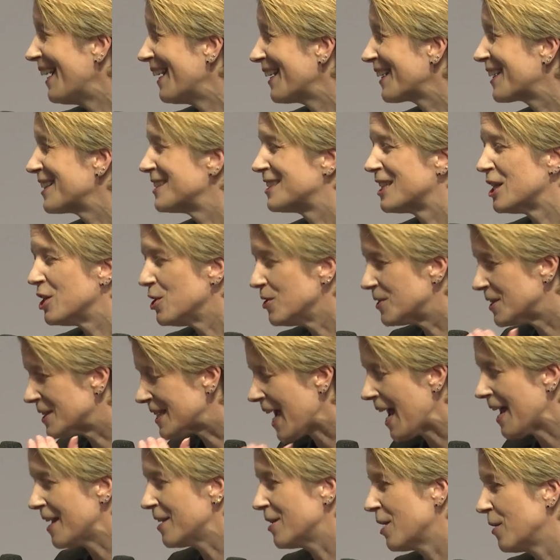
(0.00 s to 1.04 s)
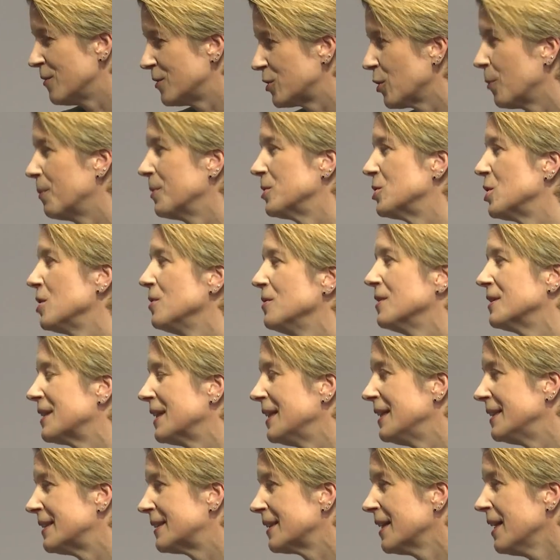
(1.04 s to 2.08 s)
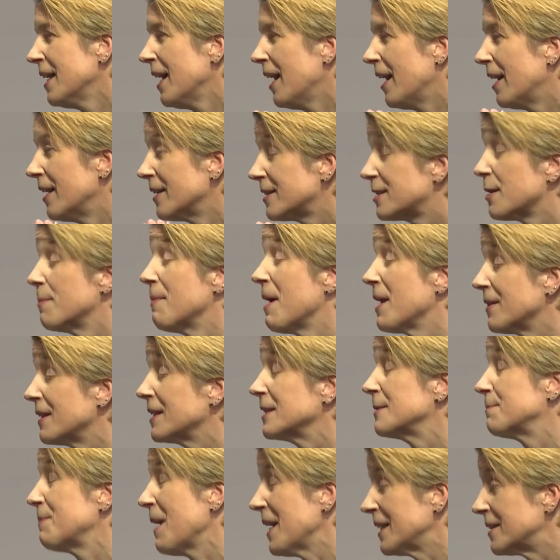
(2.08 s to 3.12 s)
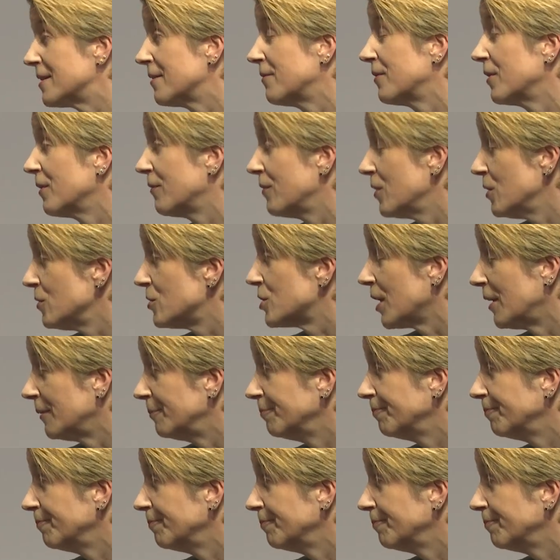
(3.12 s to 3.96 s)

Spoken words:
continue to take those opportunities to make things better for the future.